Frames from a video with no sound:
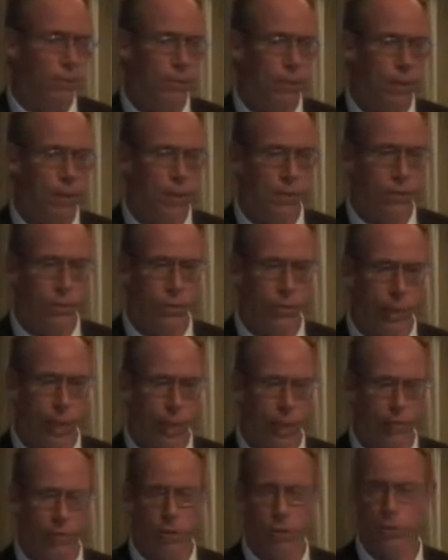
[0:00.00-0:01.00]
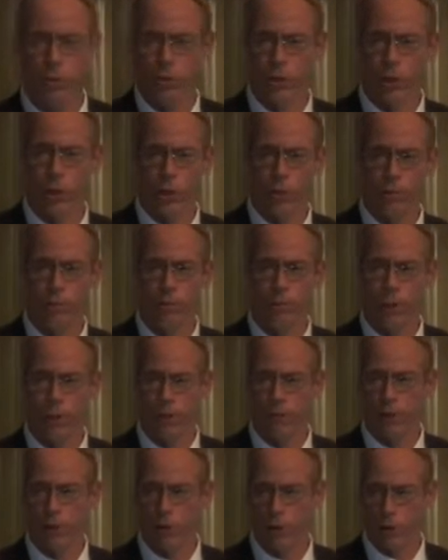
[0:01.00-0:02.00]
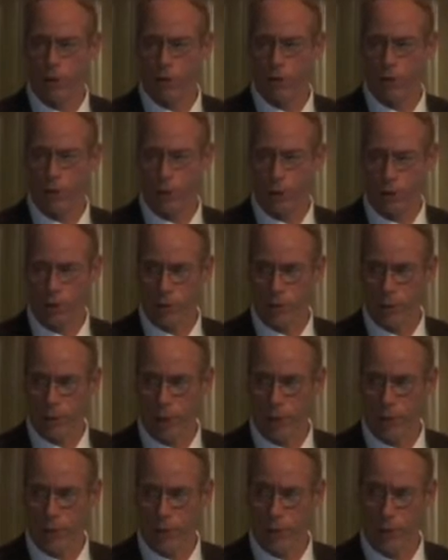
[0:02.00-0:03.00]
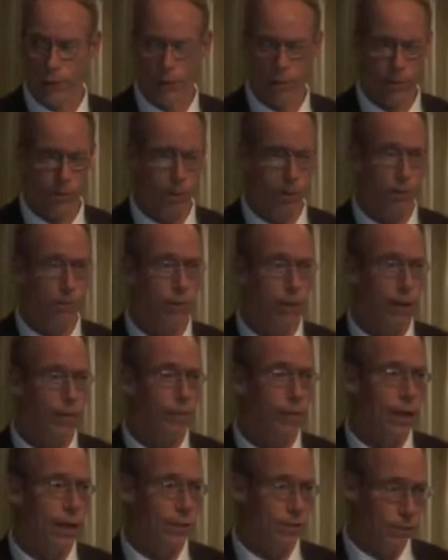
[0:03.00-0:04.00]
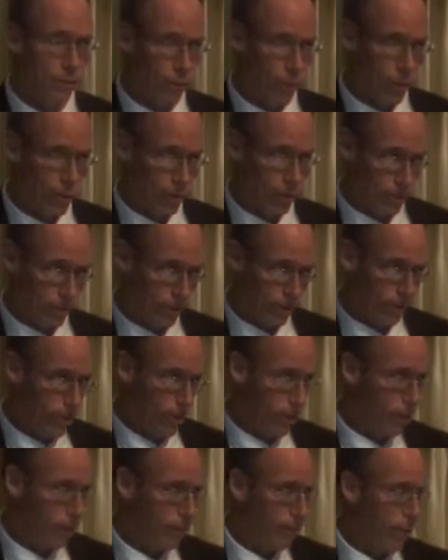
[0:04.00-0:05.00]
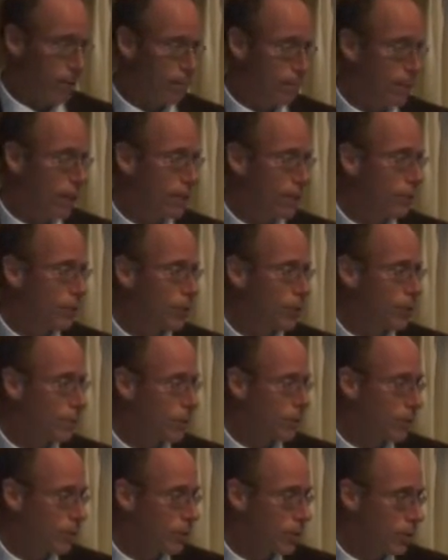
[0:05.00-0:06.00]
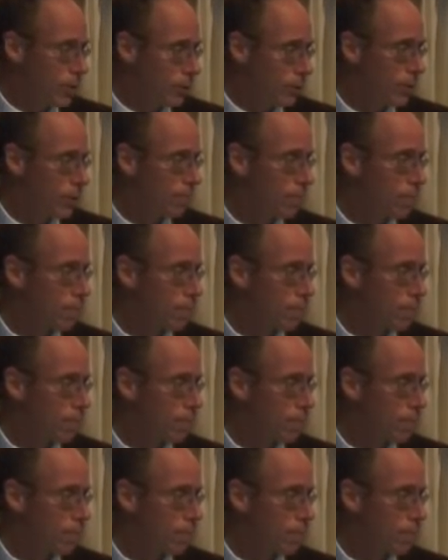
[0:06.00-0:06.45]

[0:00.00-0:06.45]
2.5 years ago by the Federation of American Scientists saying that there are 5,135 patents that have been seized.